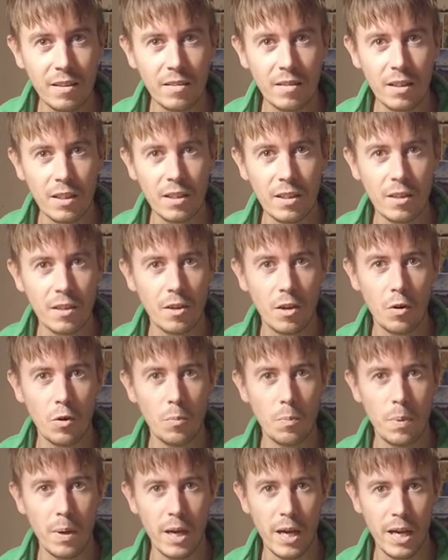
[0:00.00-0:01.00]
it didn't
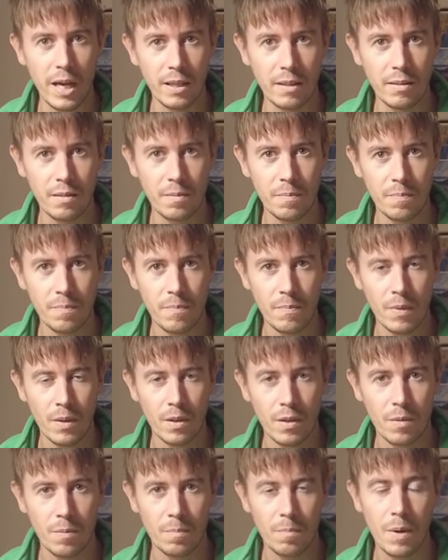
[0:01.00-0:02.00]
go bad.
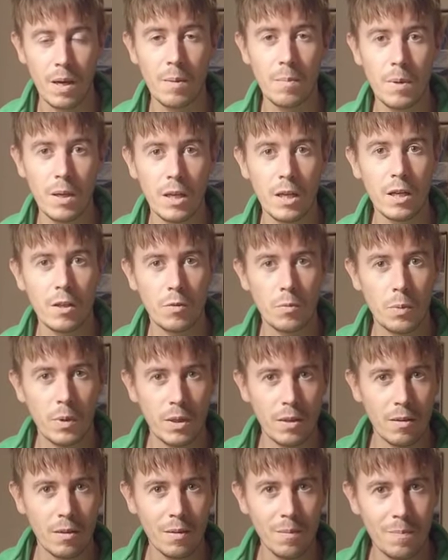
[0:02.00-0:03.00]
Maybe it
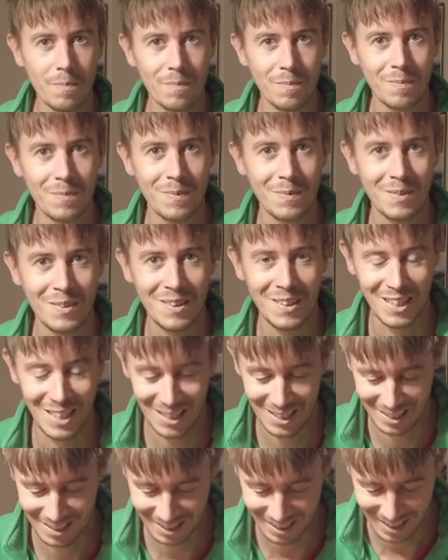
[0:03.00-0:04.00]
will
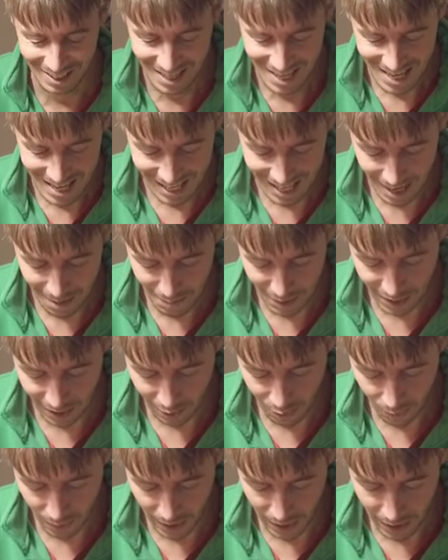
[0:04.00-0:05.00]
in the coming